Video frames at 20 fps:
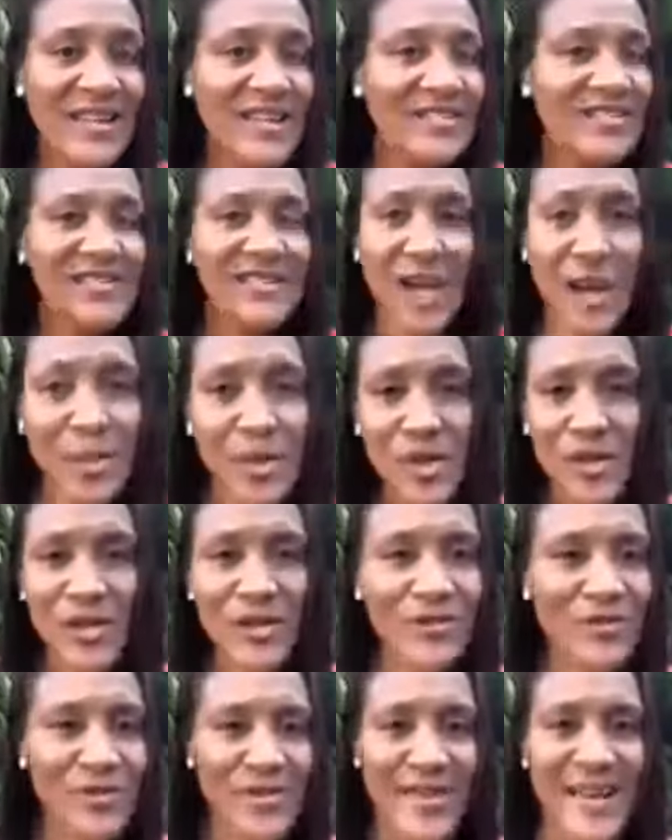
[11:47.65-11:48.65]
Stop
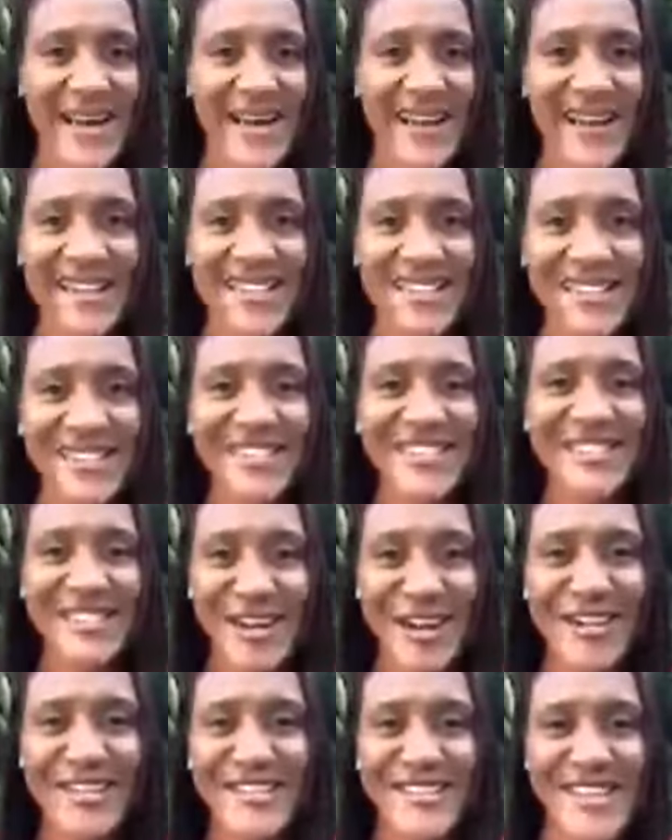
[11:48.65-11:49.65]
looking for that and just
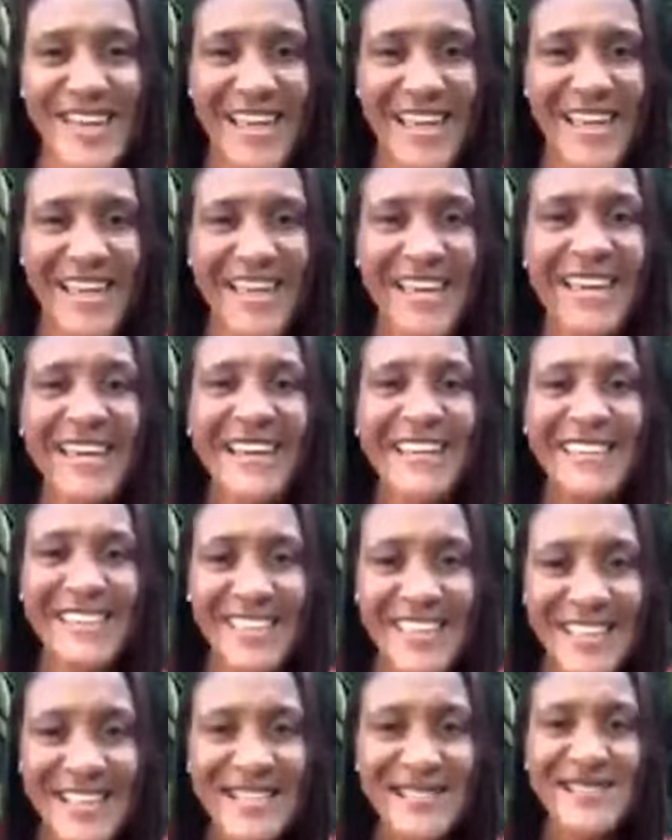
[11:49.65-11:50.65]
start saying,
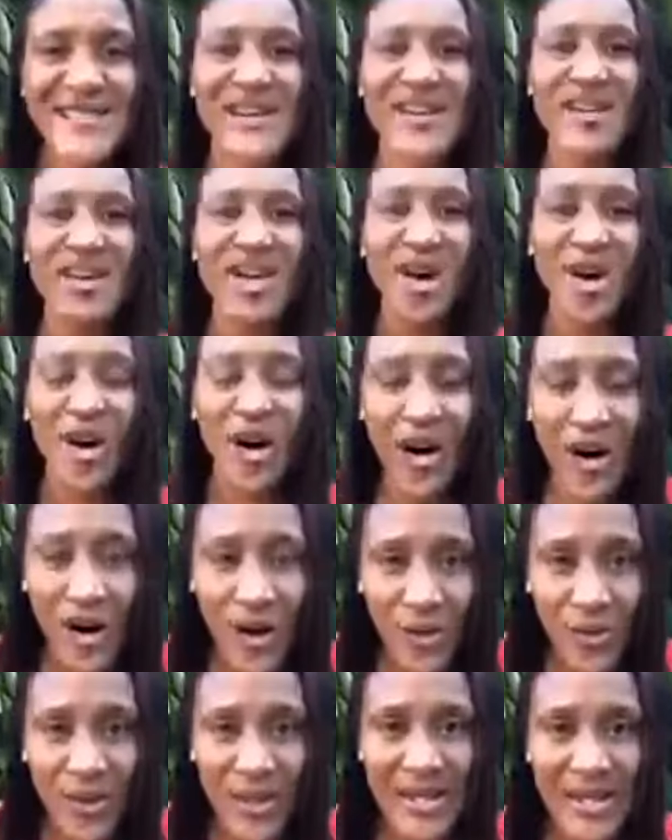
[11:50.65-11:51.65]
things are
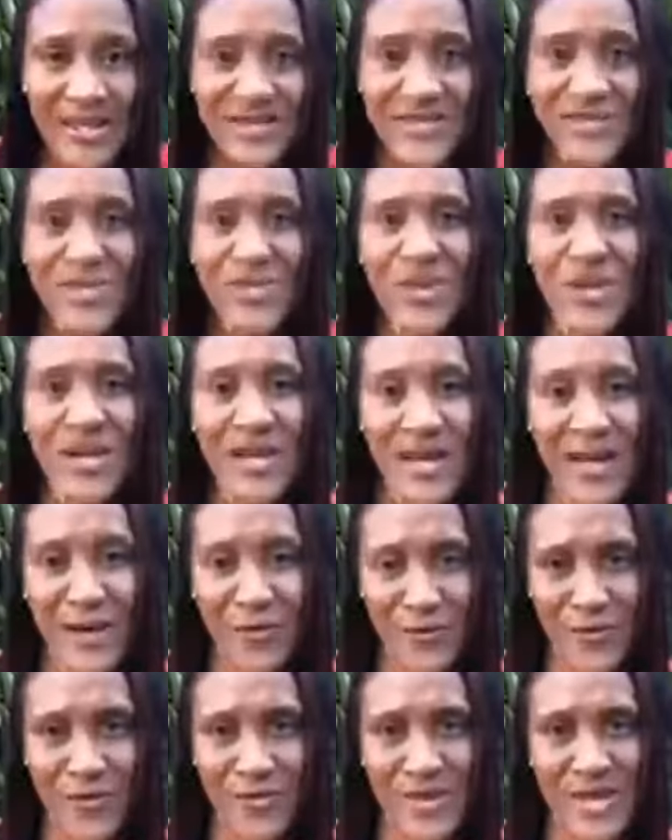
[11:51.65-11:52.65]
always working
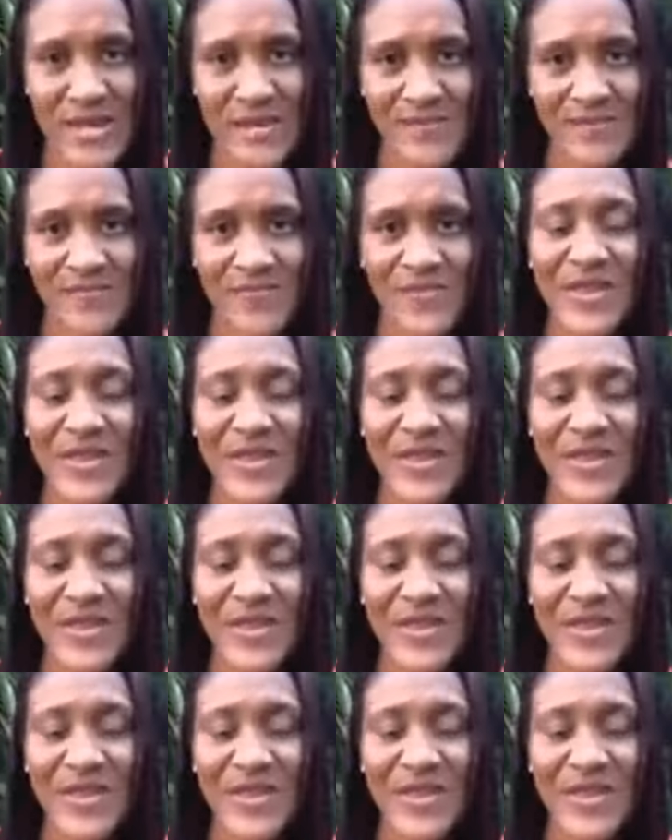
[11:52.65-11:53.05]
out for me.